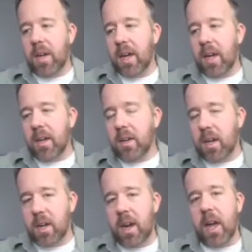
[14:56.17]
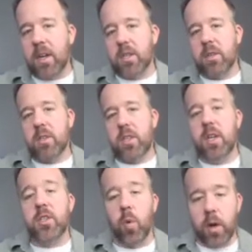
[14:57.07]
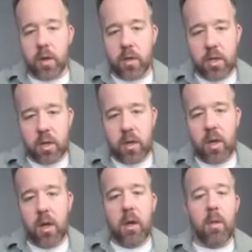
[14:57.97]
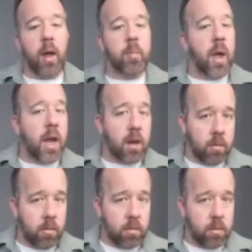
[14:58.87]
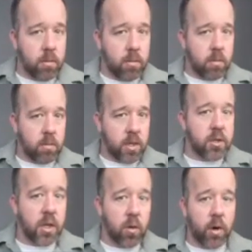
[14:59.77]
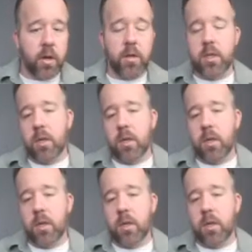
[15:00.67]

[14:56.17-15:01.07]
It connects sense organs like pain, sensing organs,